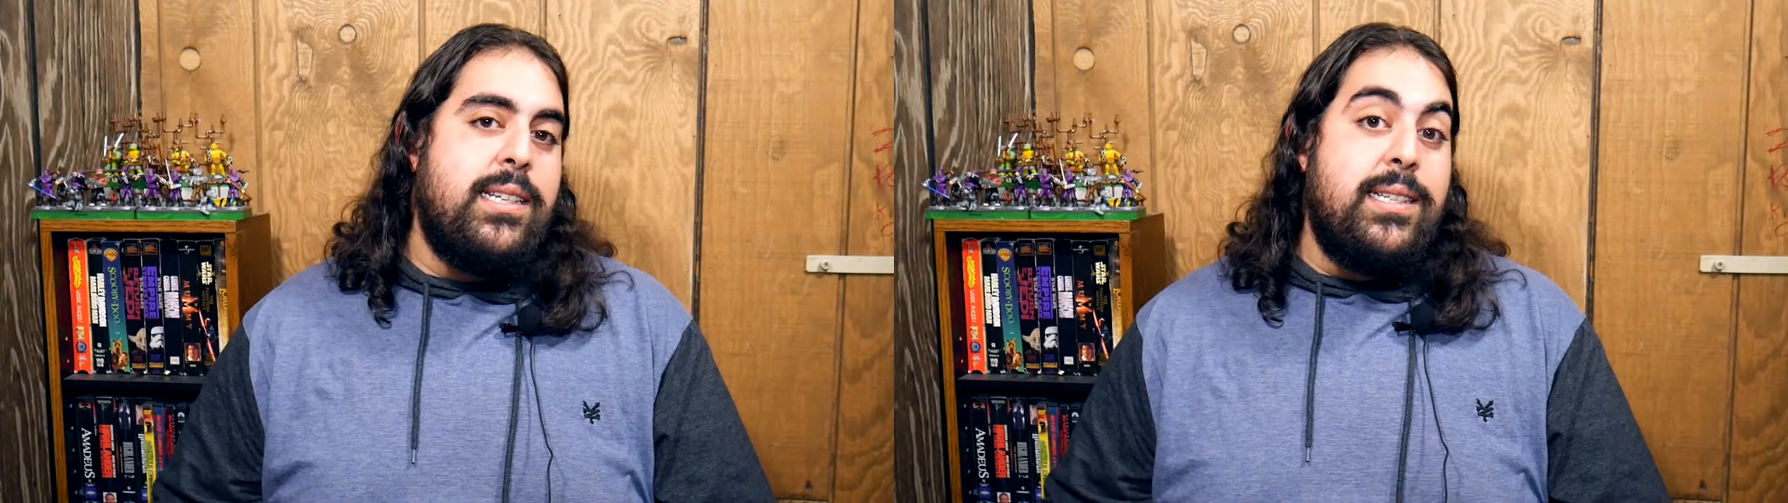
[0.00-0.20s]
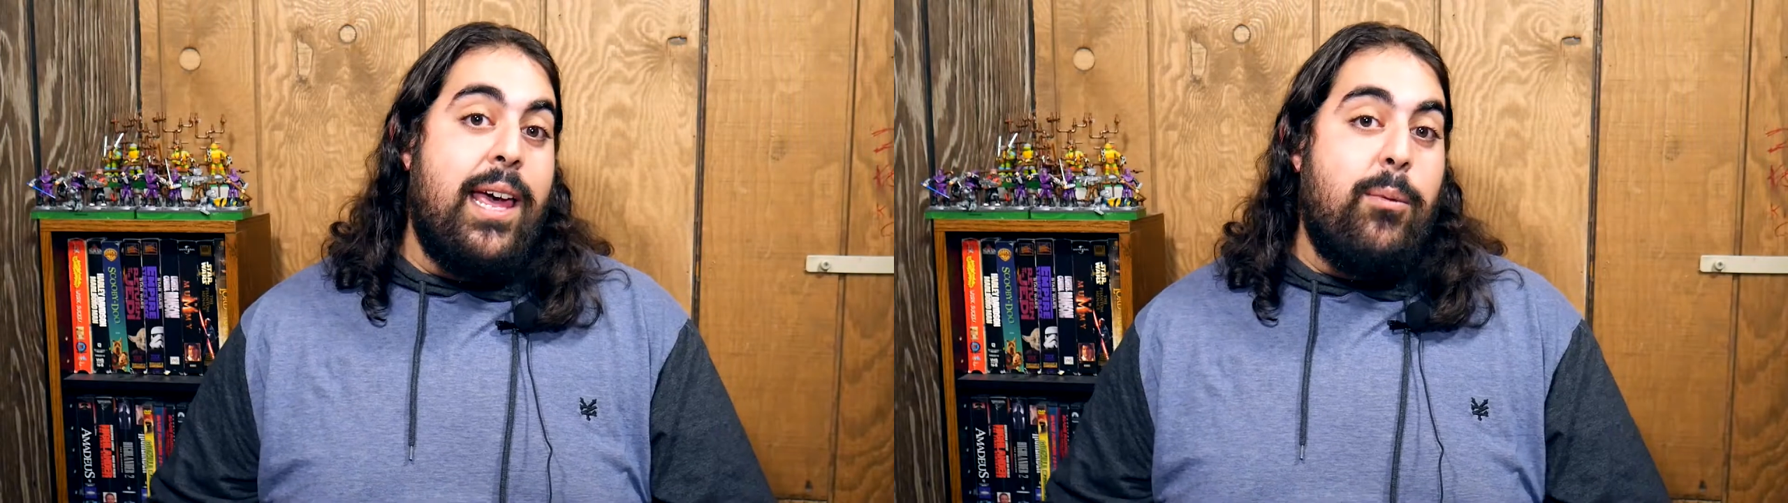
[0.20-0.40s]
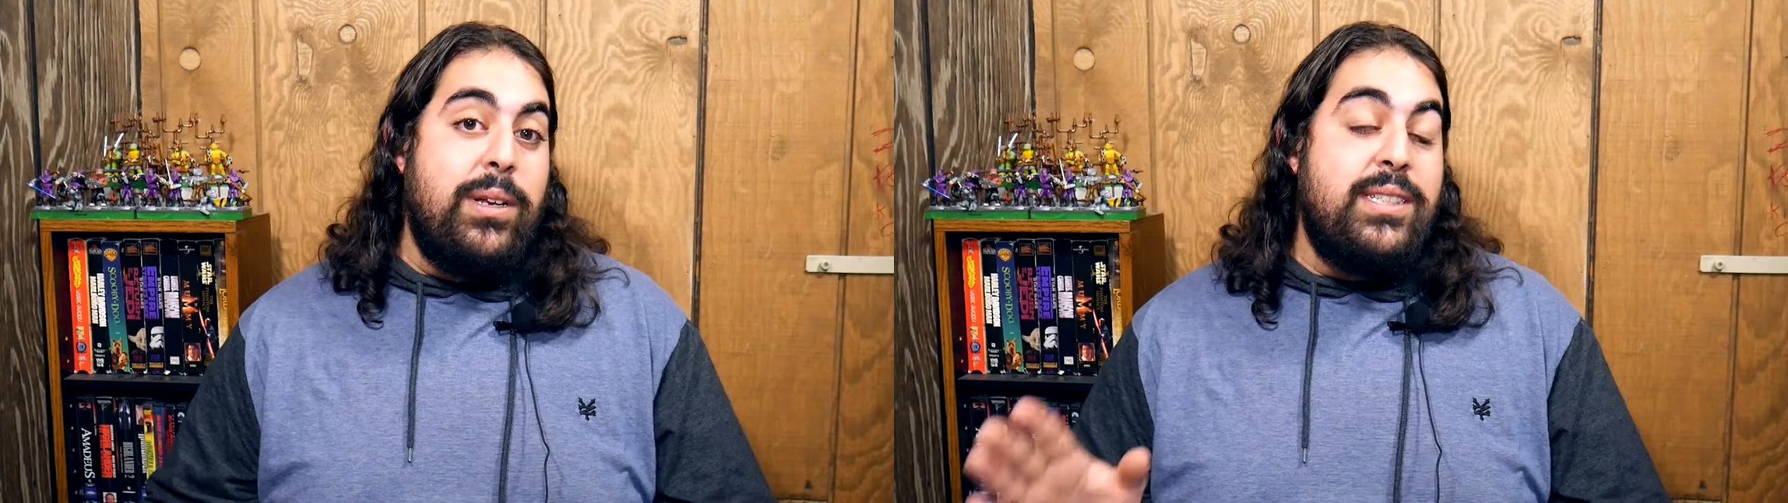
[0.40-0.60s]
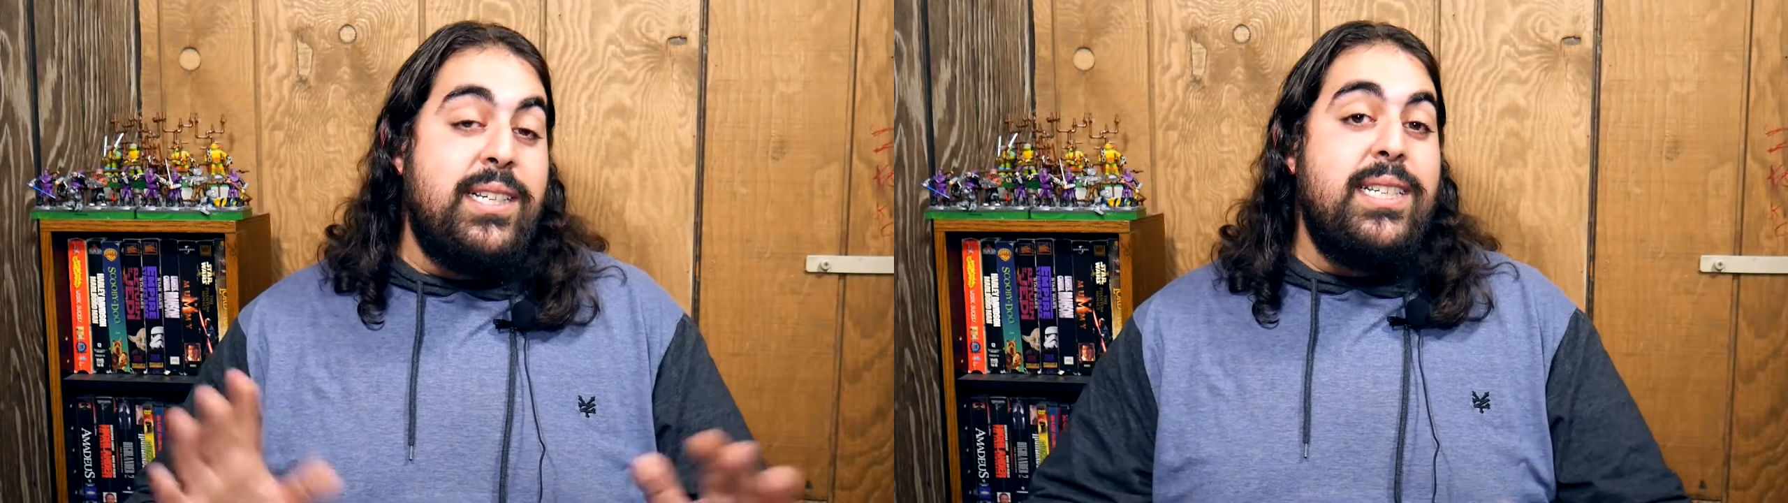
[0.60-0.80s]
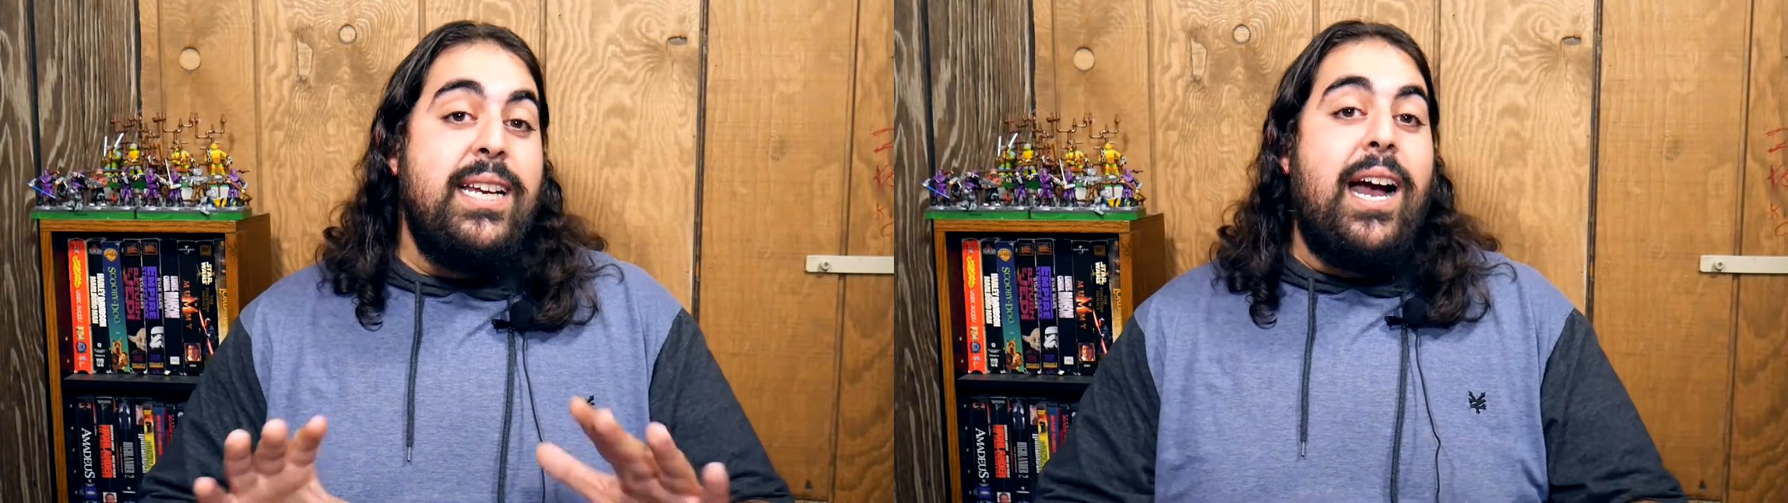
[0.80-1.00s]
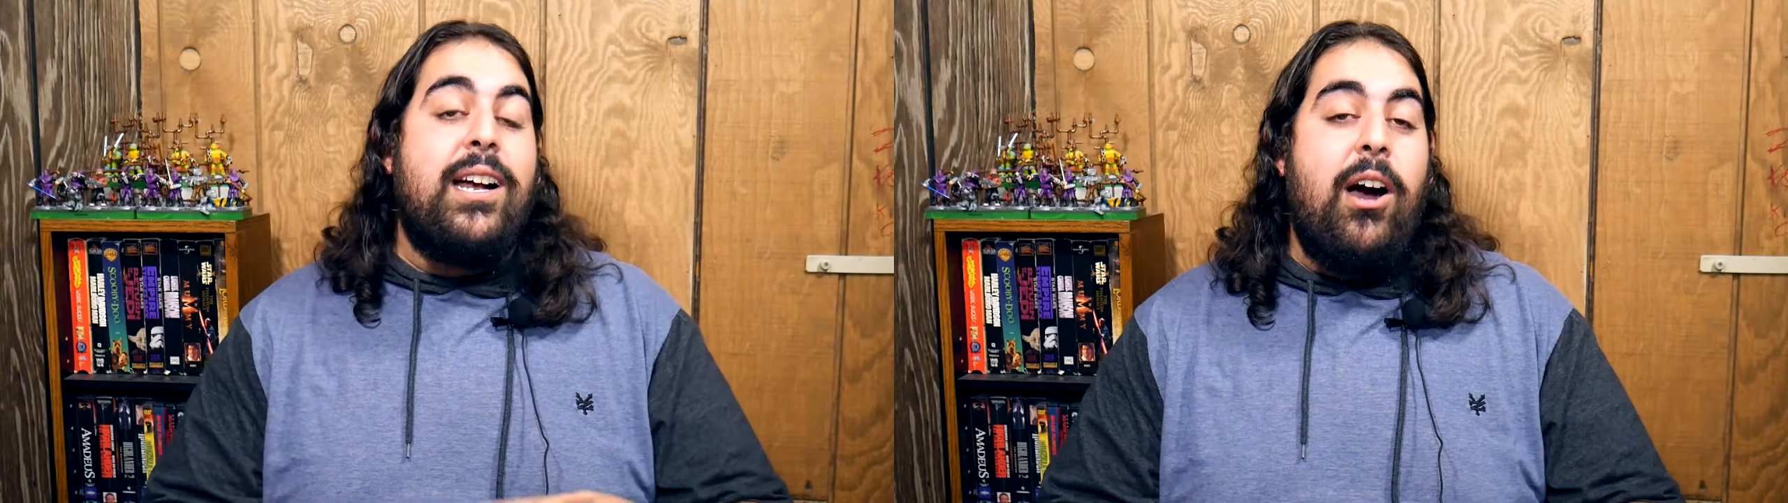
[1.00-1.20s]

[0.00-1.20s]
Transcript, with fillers: is that when Disney got